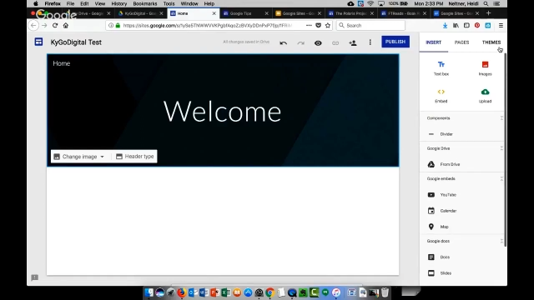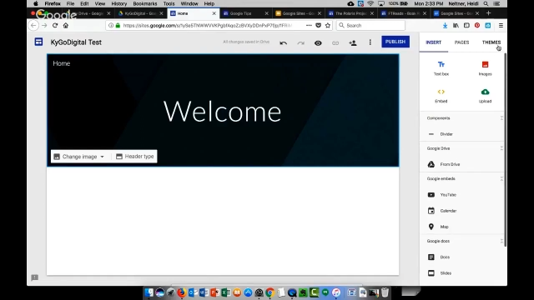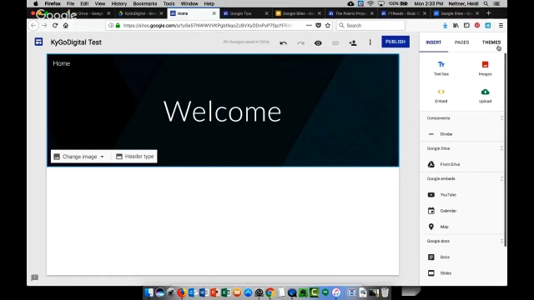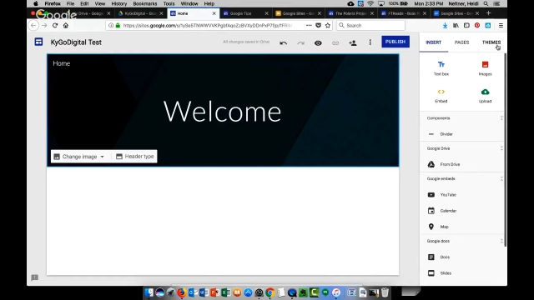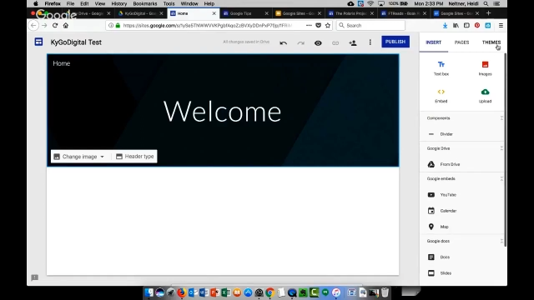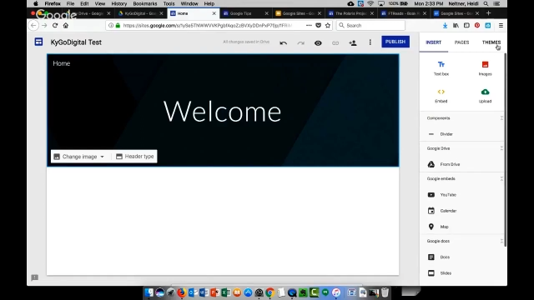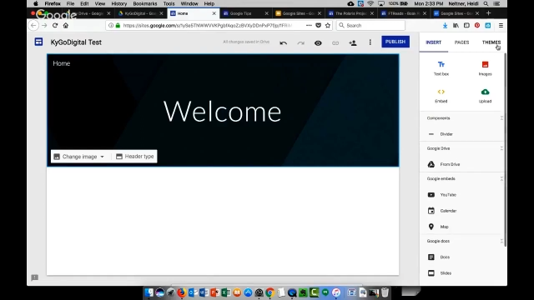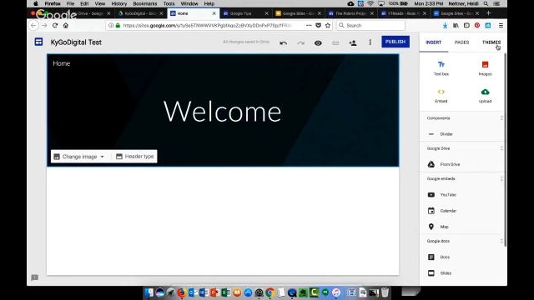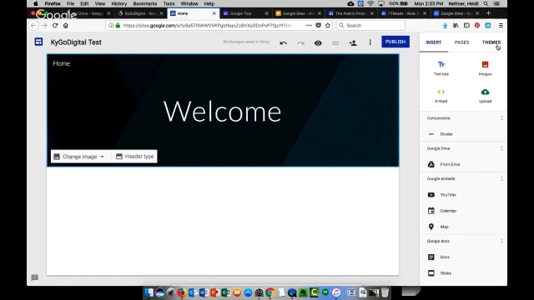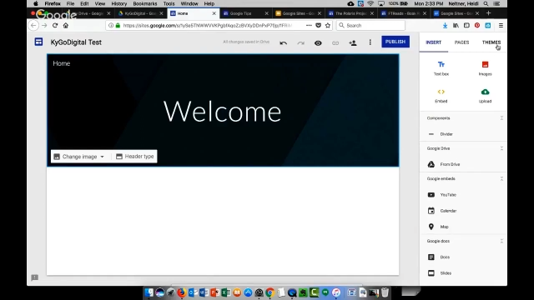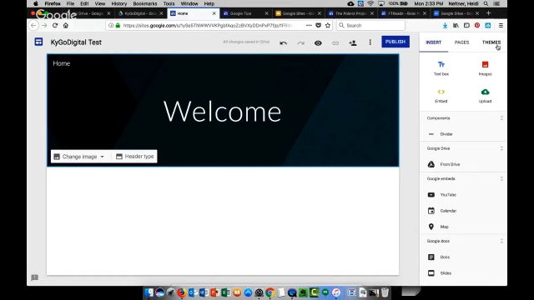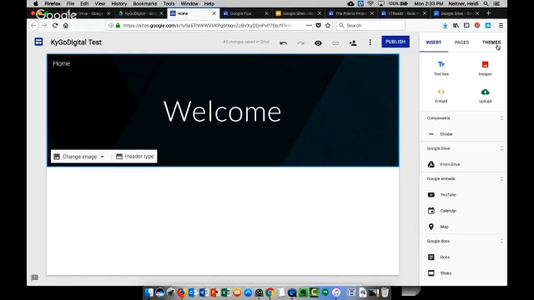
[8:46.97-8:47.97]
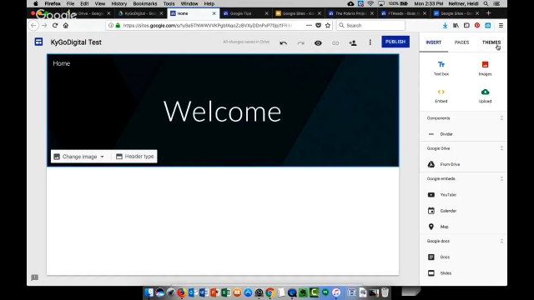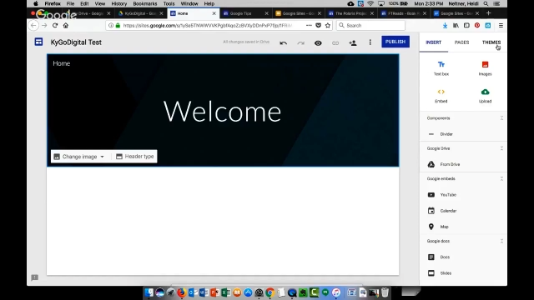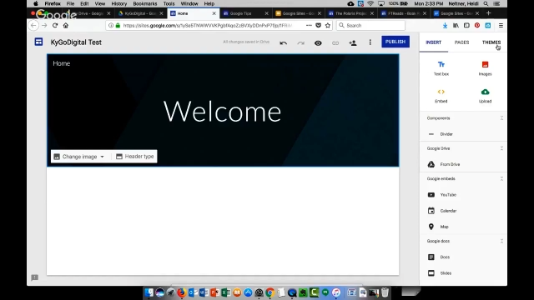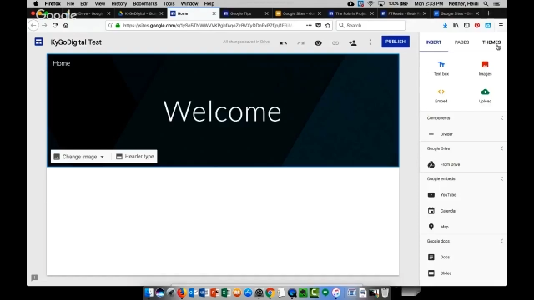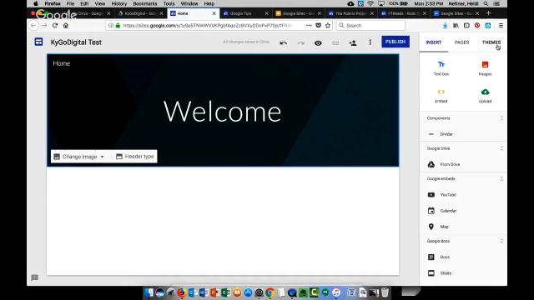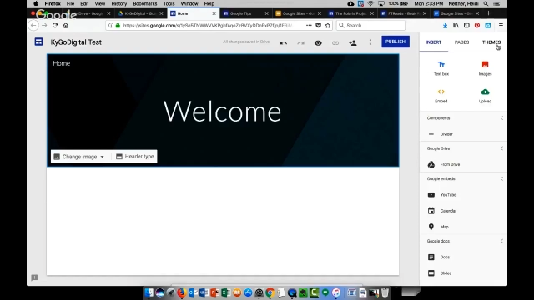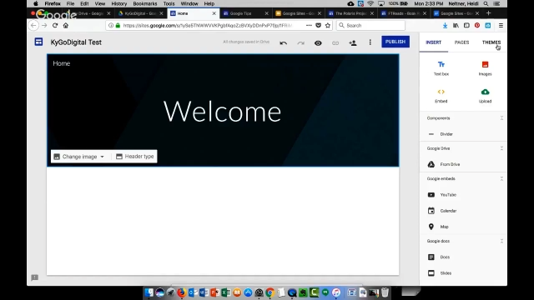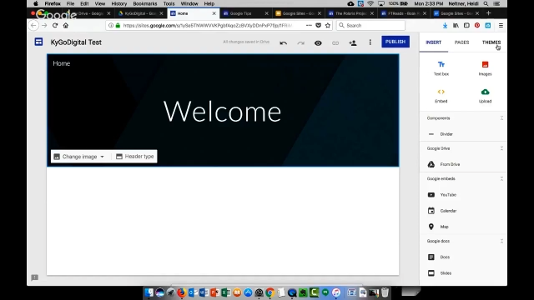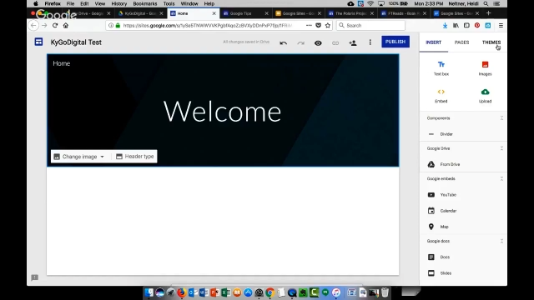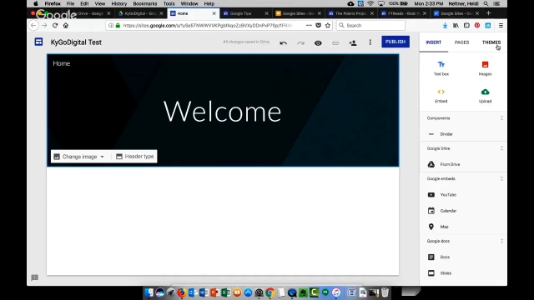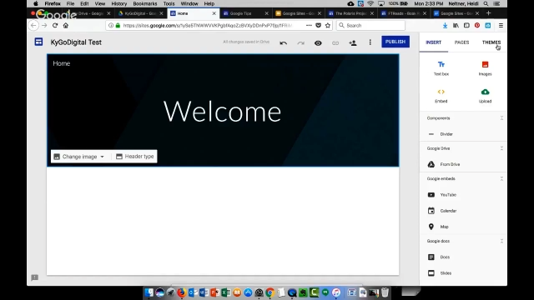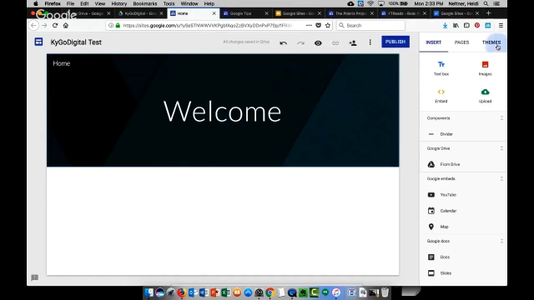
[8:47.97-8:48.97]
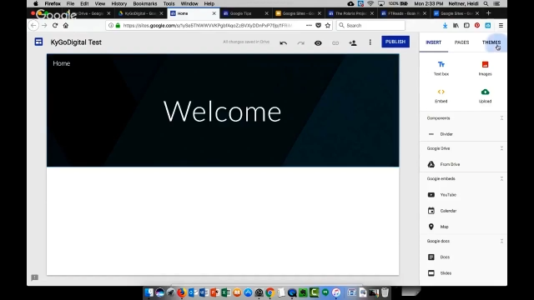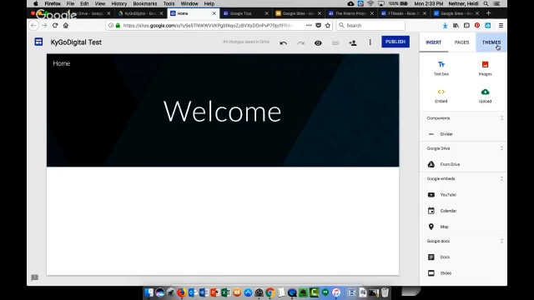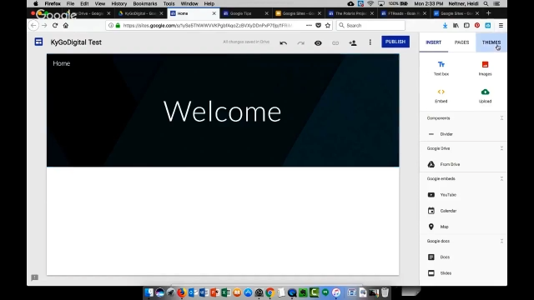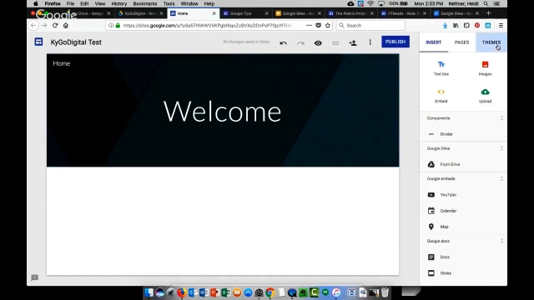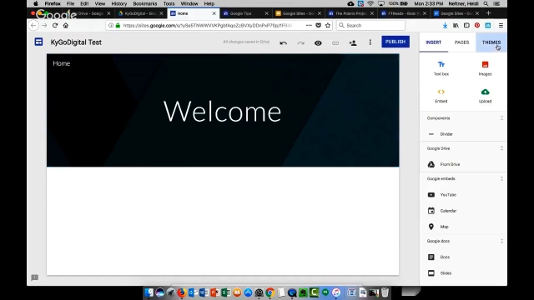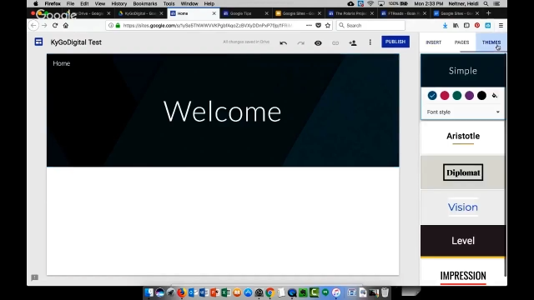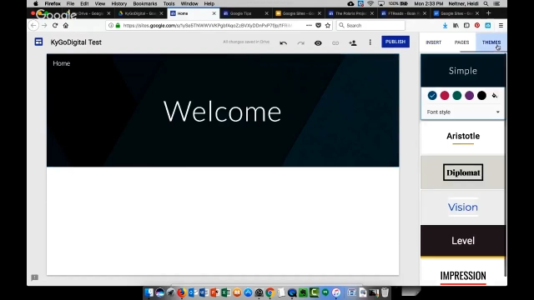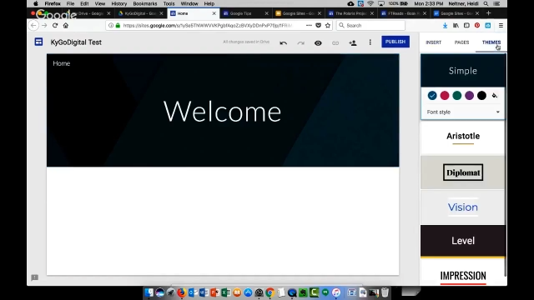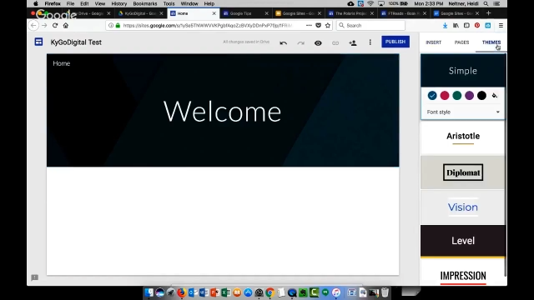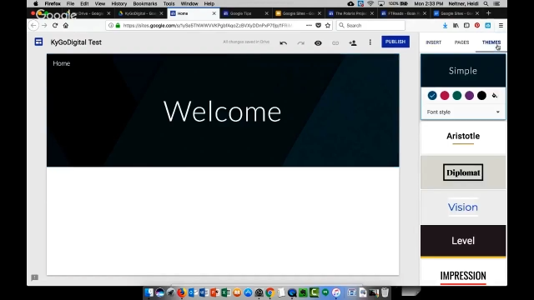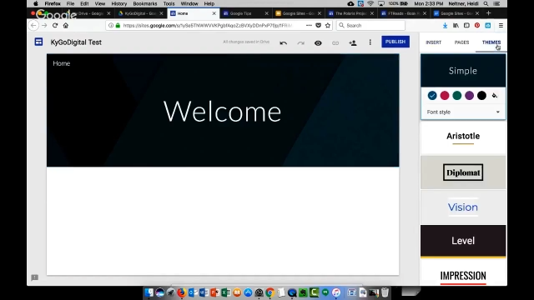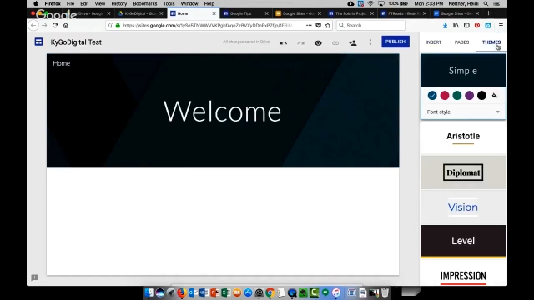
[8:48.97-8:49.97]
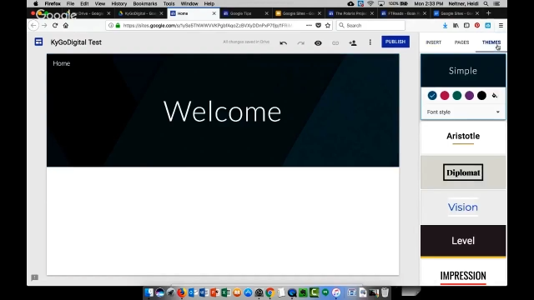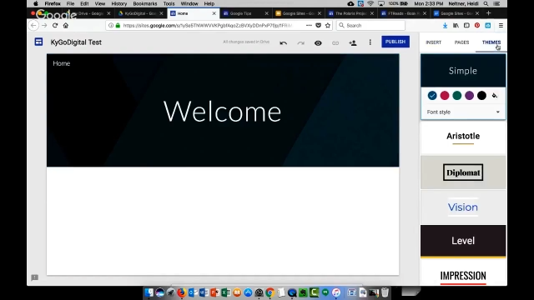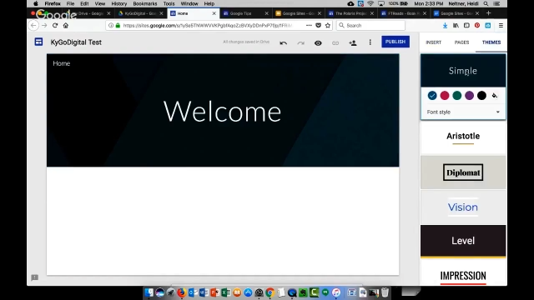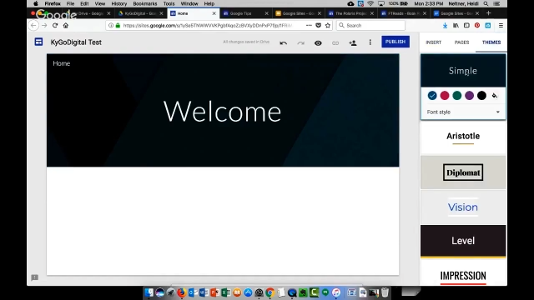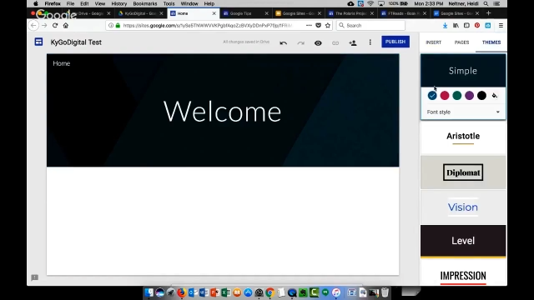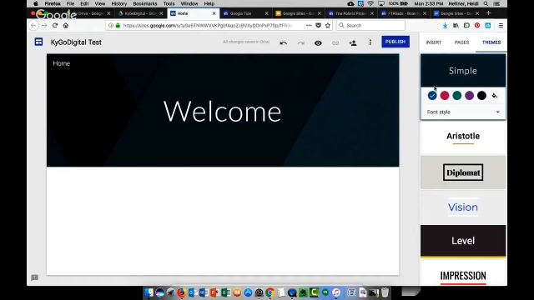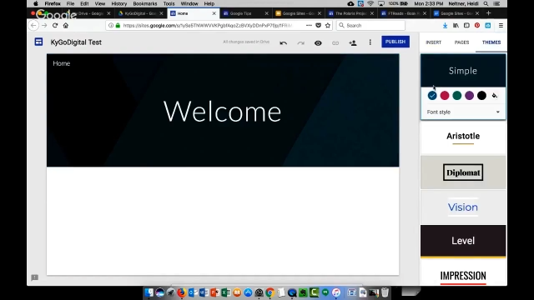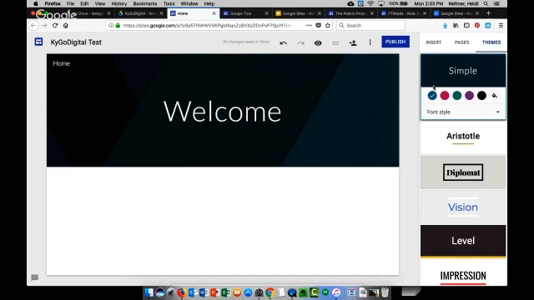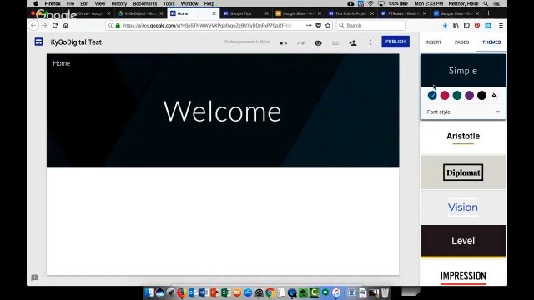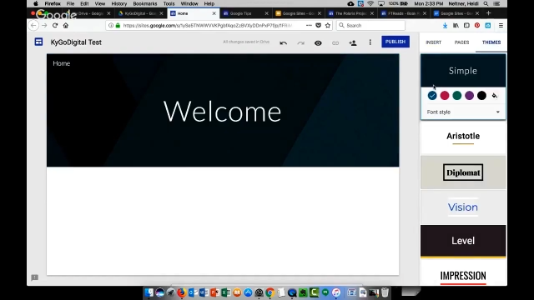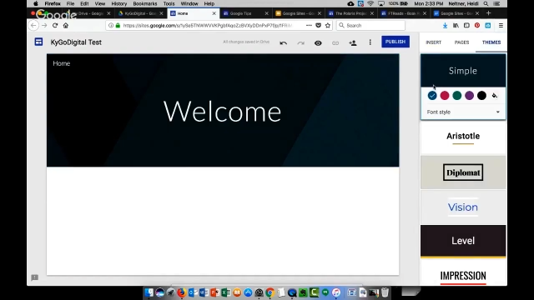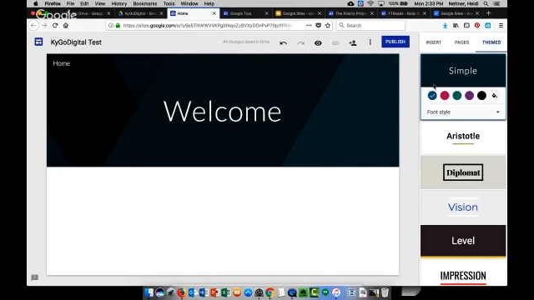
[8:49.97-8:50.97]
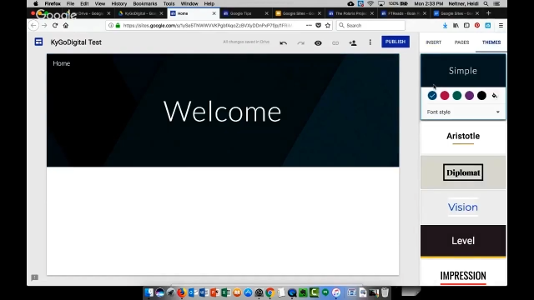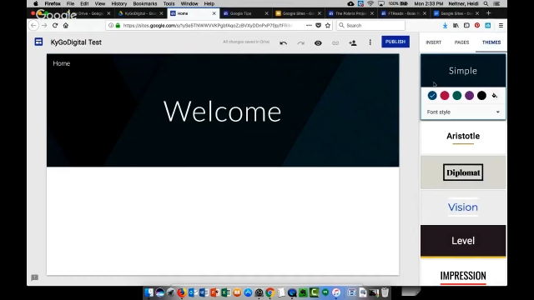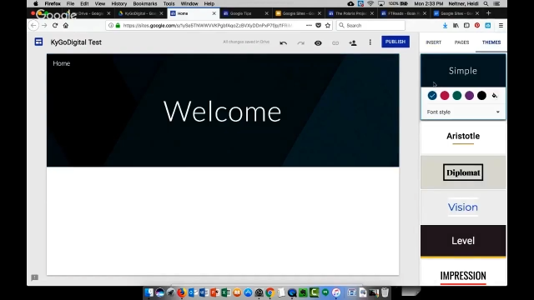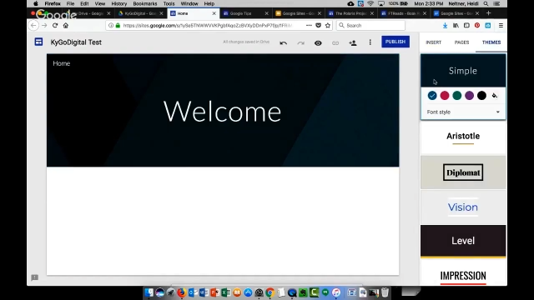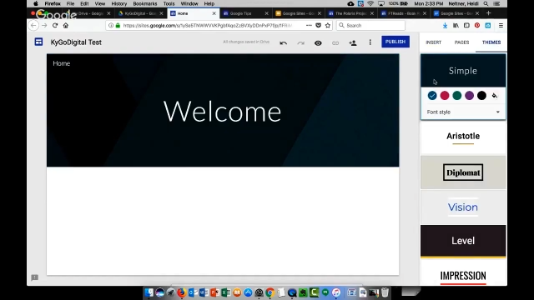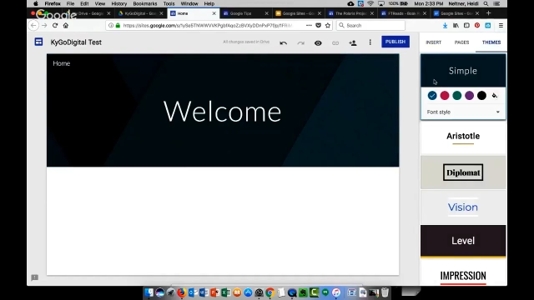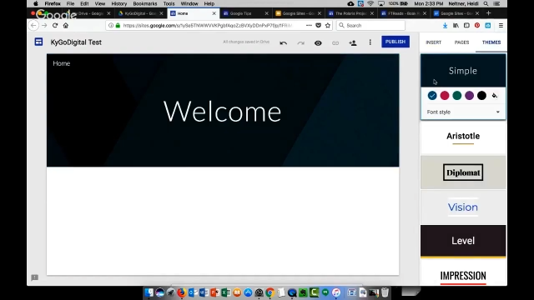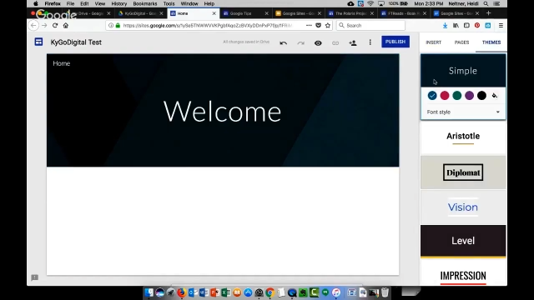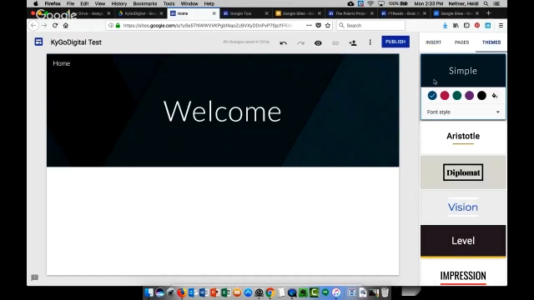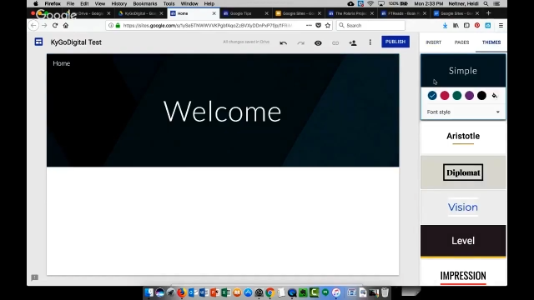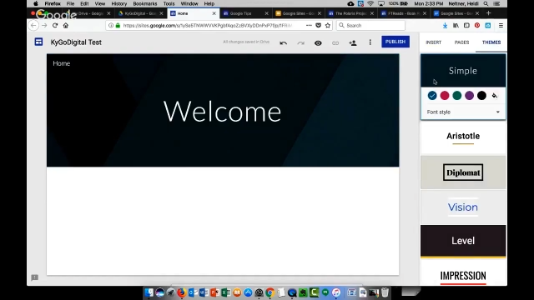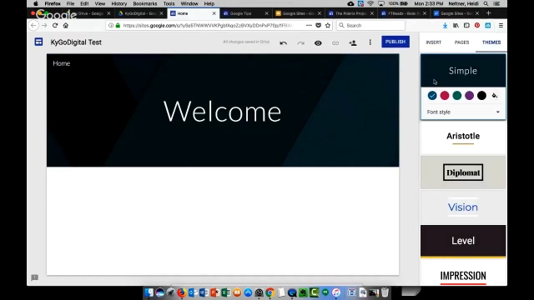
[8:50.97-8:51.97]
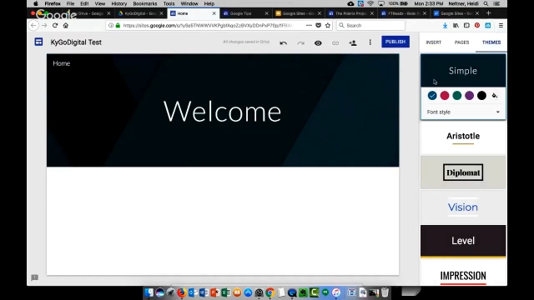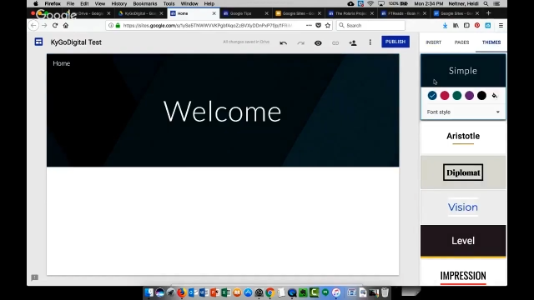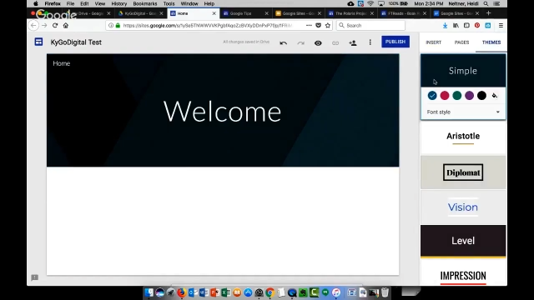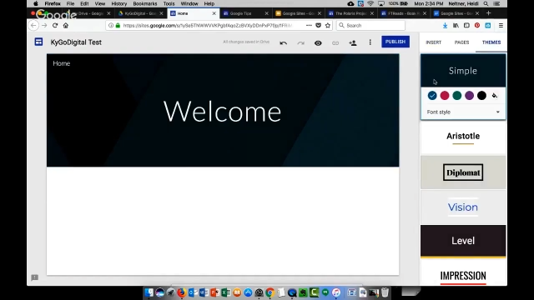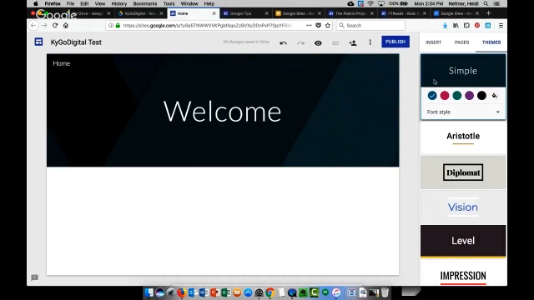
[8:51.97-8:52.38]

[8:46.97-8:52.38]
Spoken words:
Nobody's mouth can be seen.